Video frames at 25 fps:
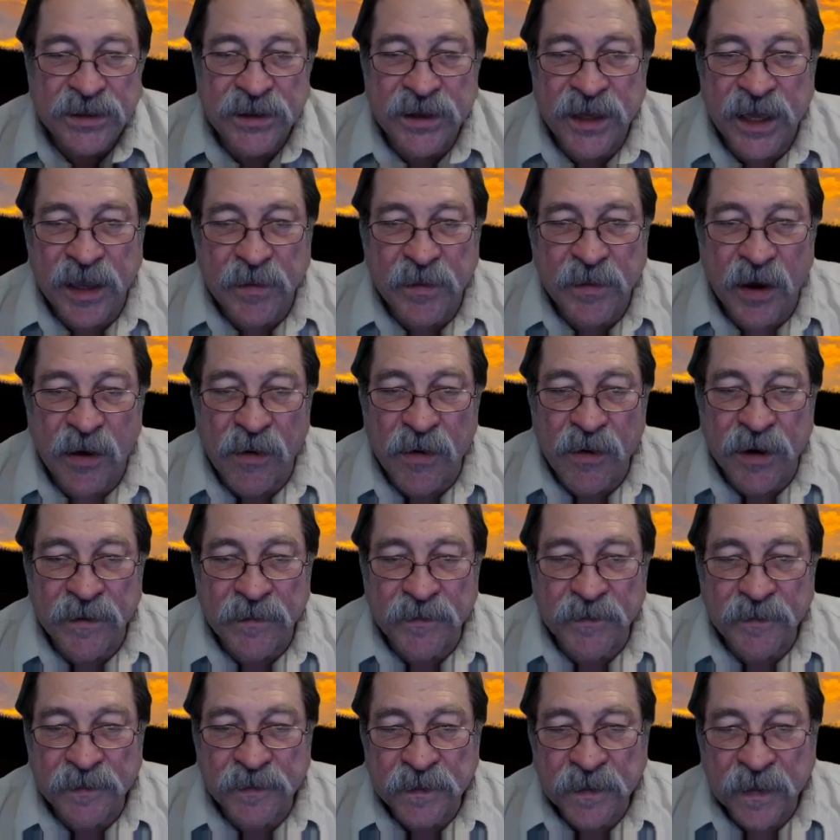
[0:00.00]
keep going.
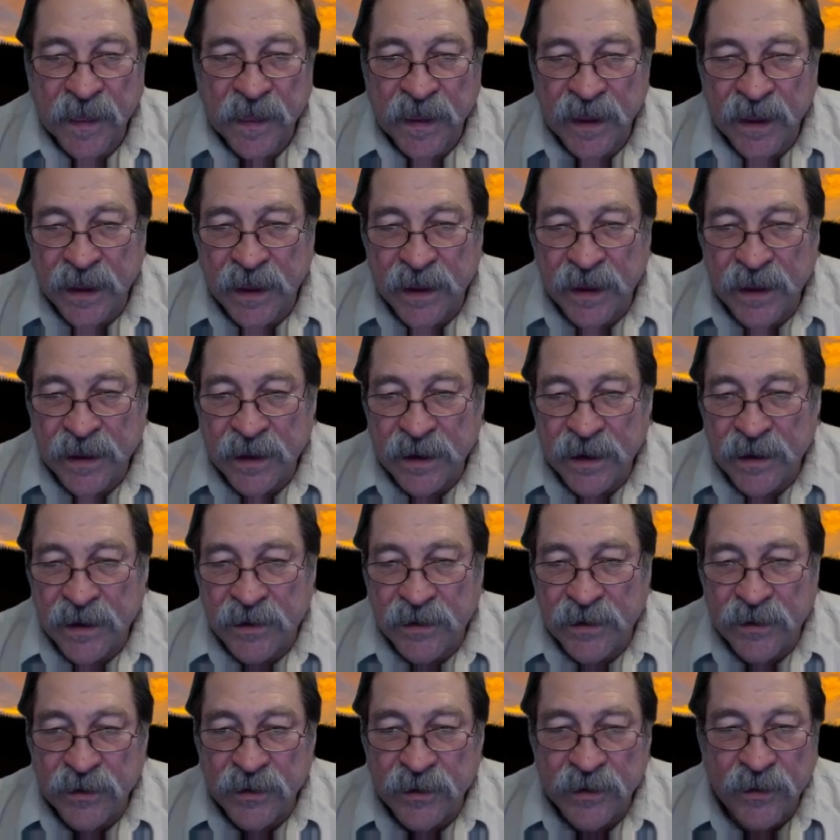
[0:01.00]

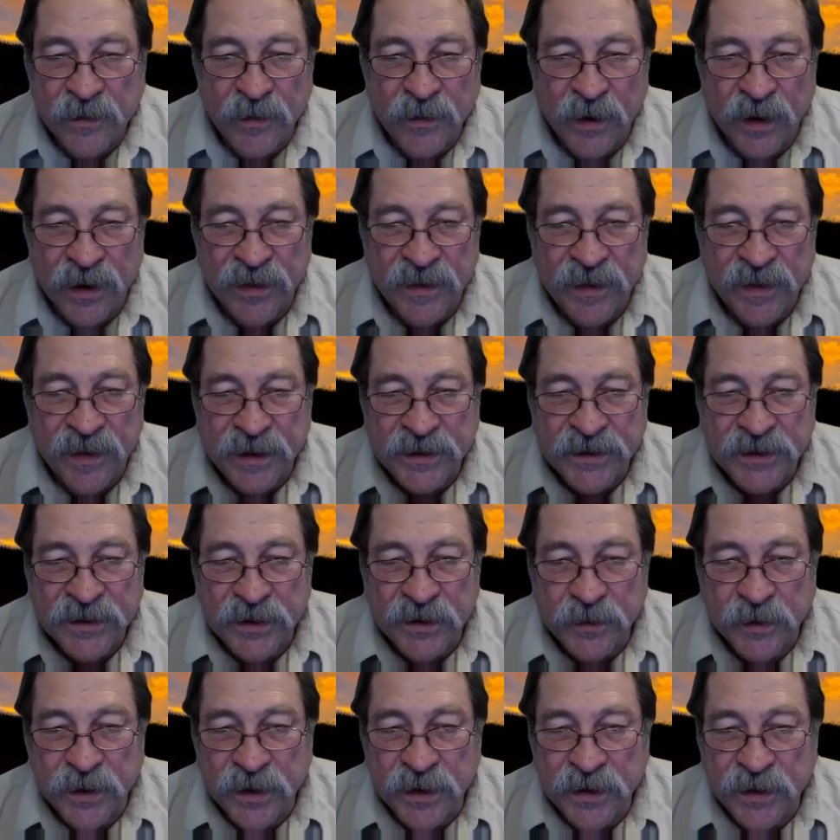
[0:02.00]
One of the things
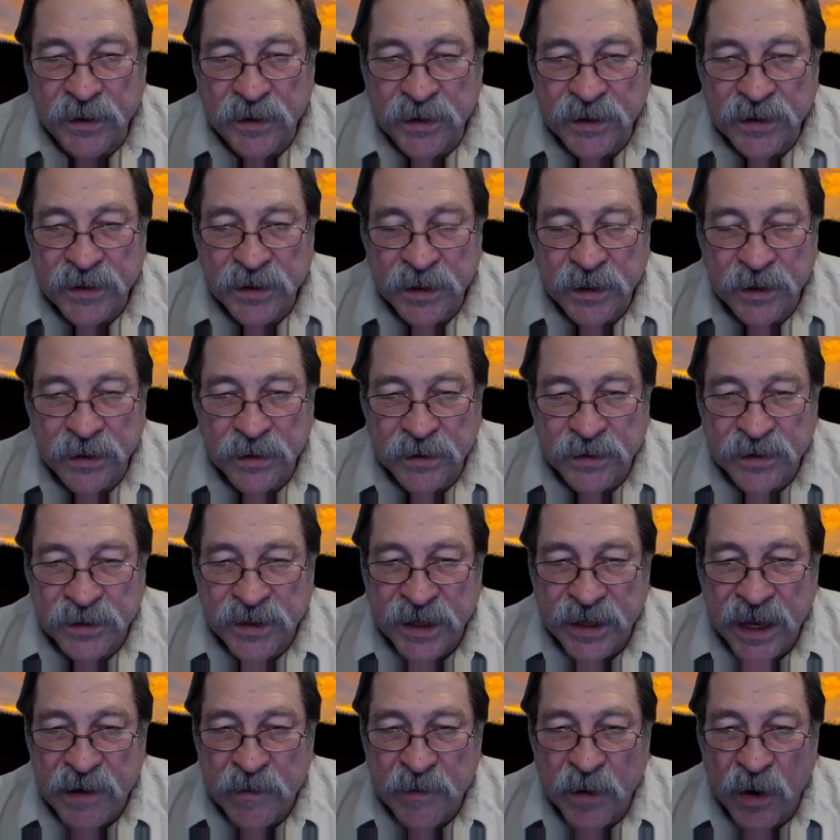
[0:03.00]
you want to do is,
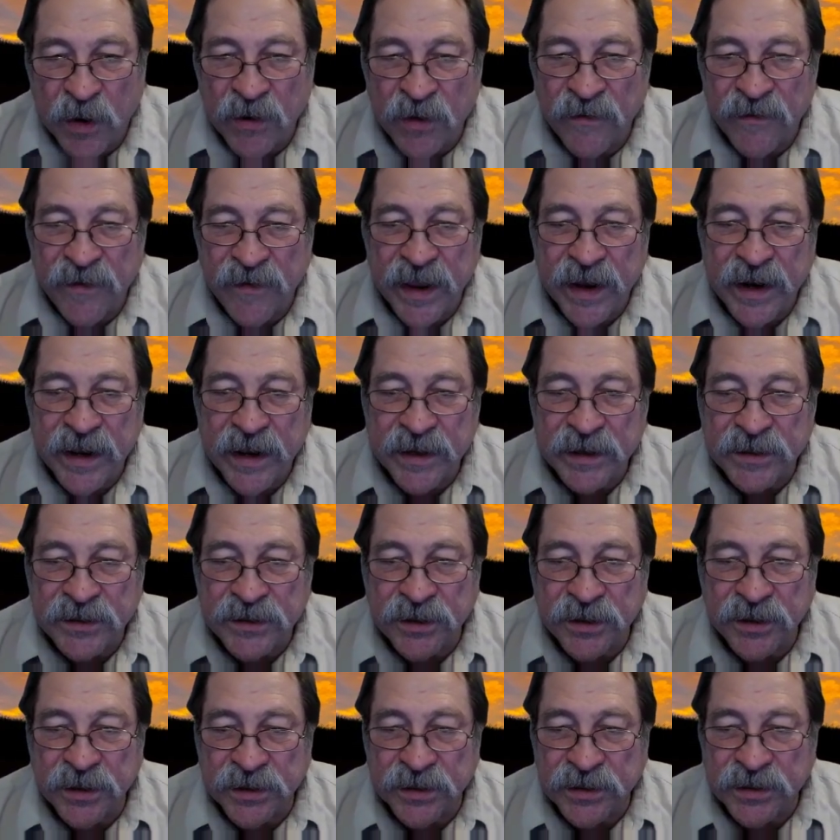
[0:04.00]
staying motivated
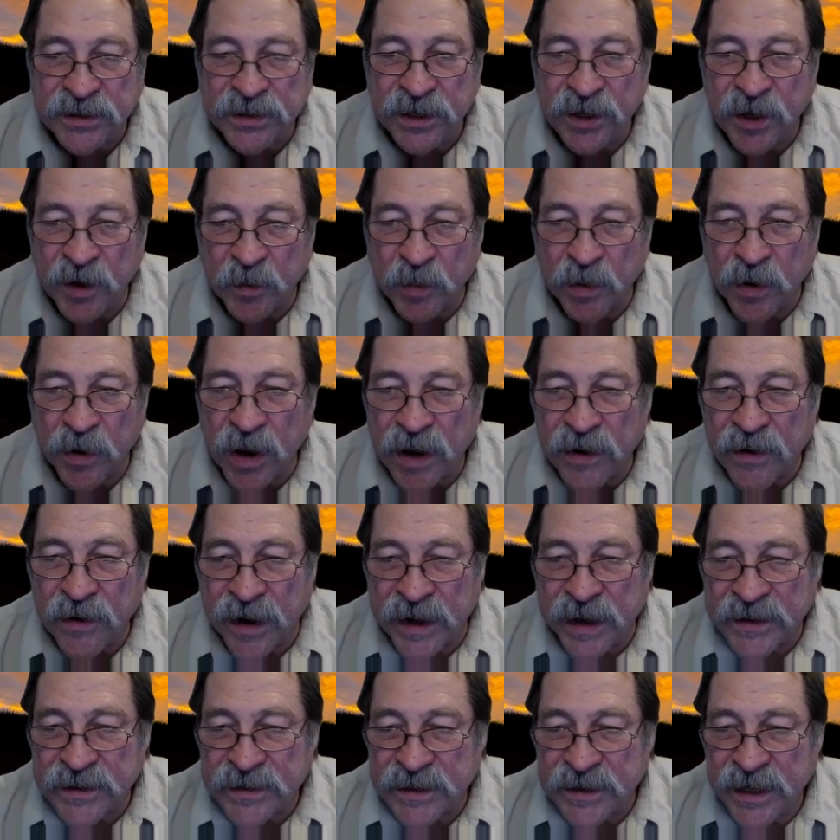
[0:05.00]
as you can see your
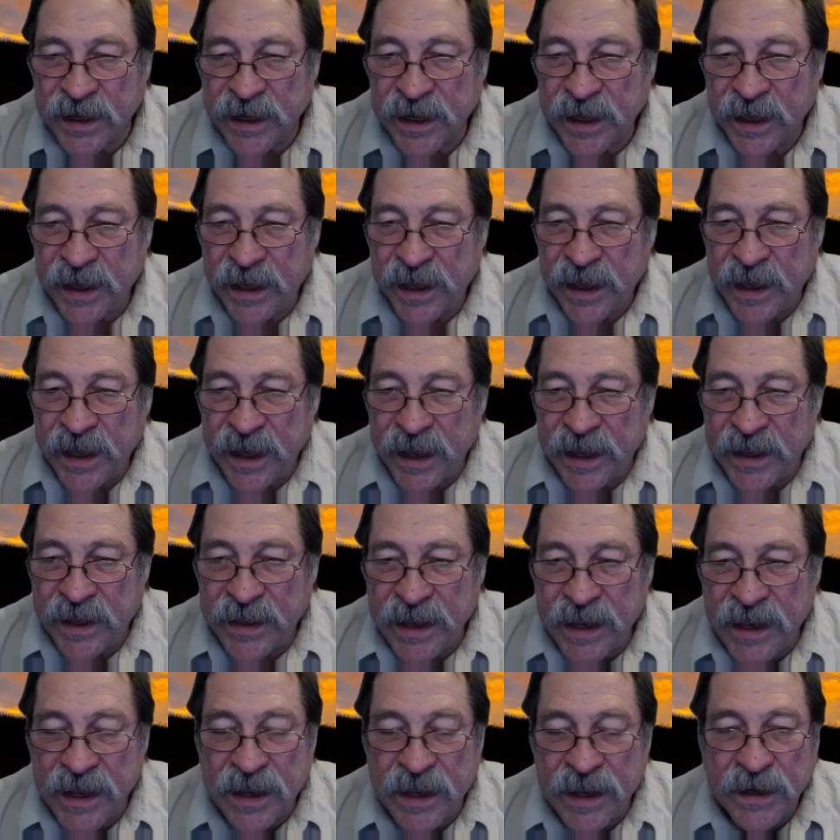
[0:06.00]
progress.
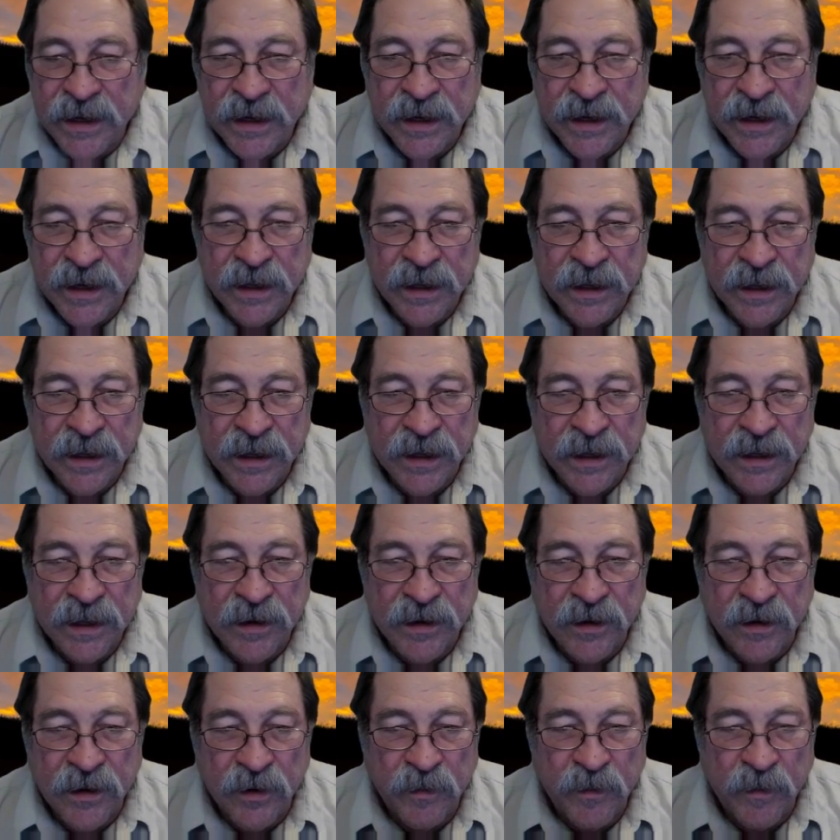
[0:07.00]
And then
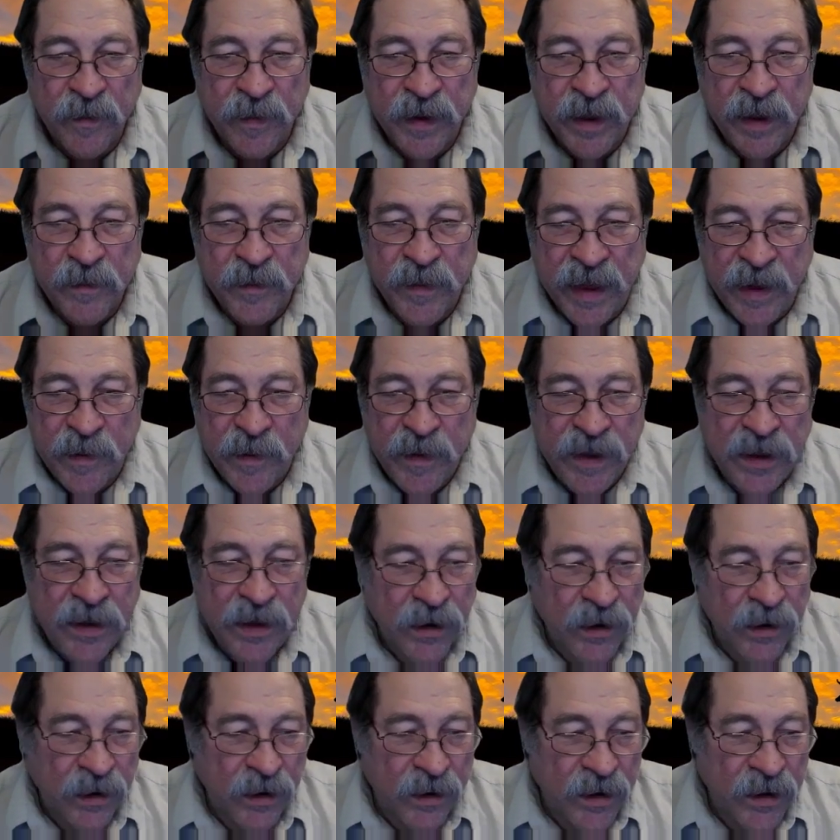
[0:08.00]
maybe
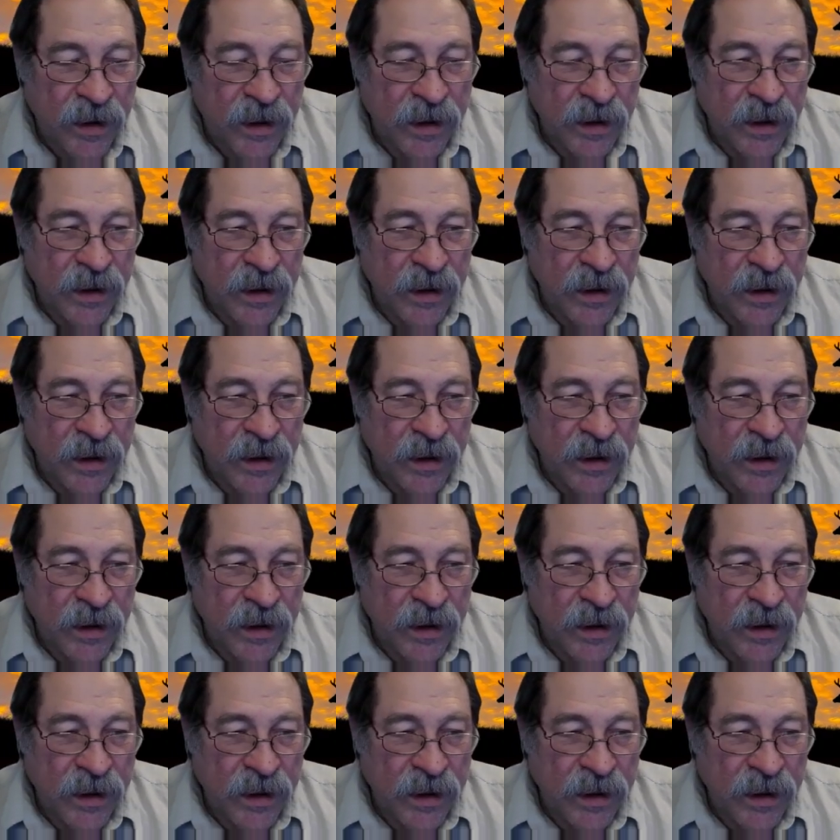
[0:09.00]
your